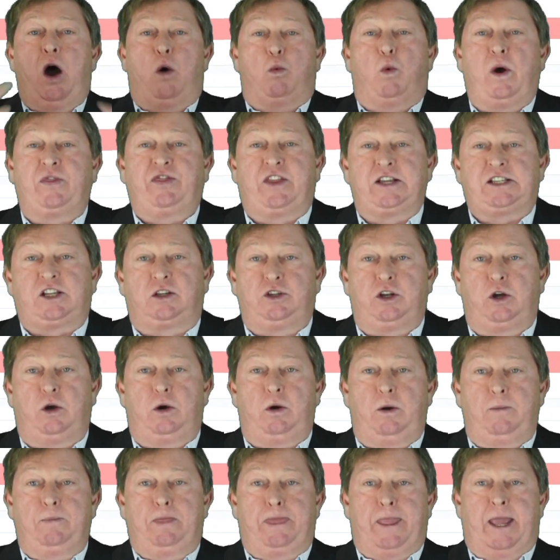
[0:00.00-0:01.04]
What this will
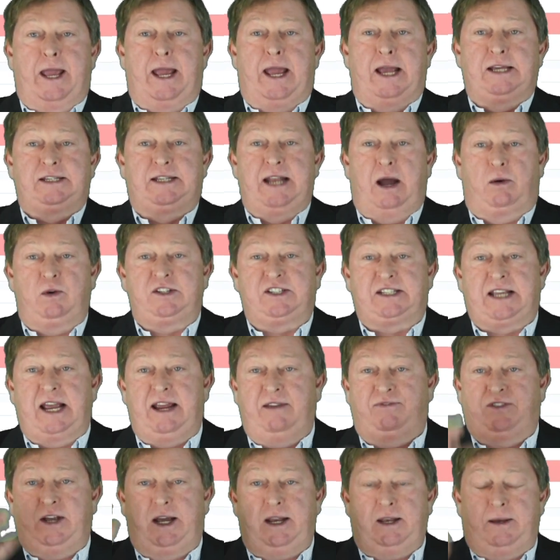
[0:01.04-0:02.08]
do is now we
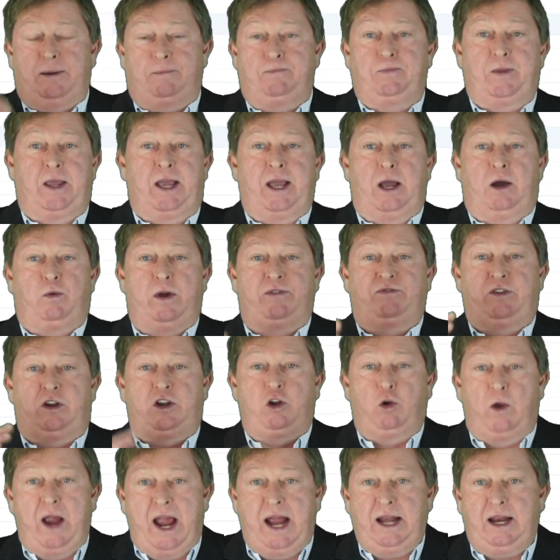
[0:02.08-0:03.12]
saved it, we've
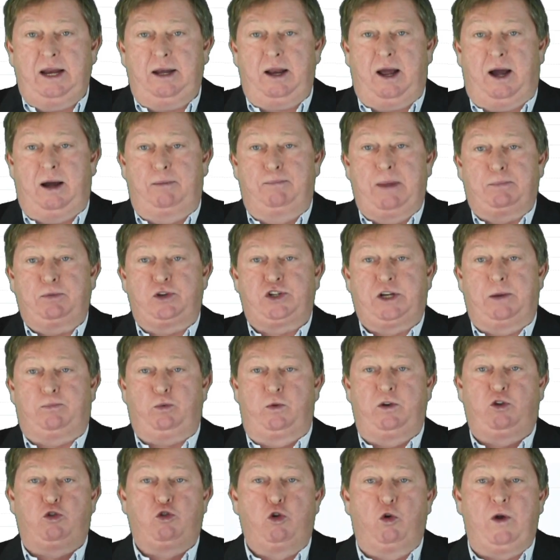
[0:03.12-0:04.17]
created a membership,
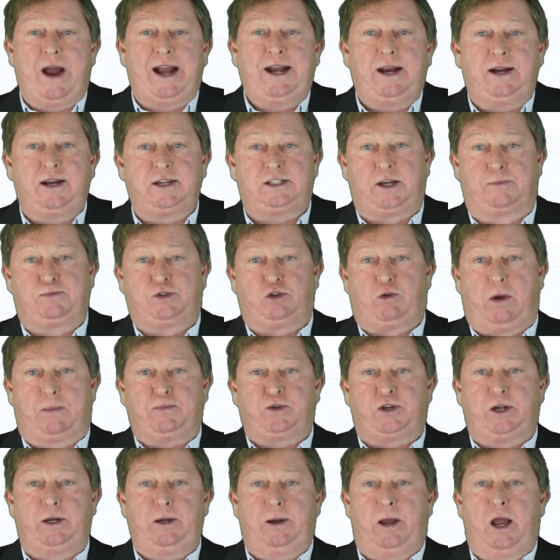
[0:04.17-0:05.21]
we've created a
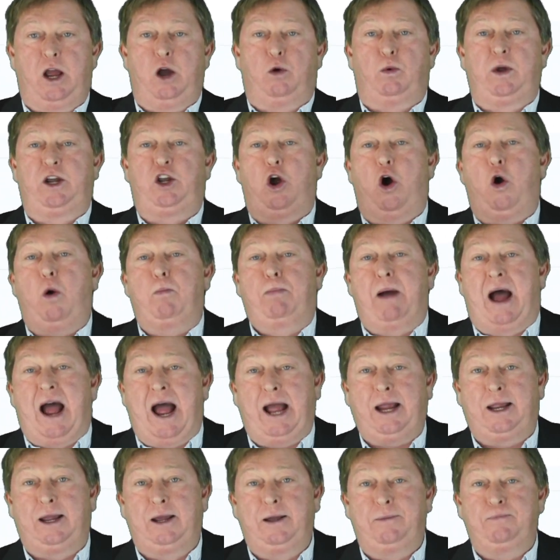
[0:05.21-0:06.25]
subscription, we go
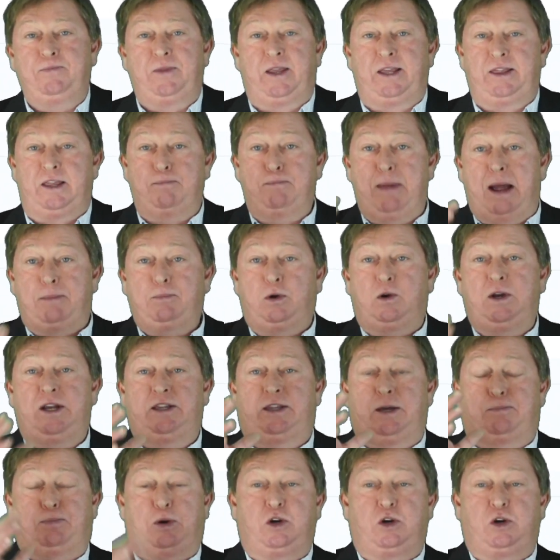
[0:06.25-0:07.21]
back, the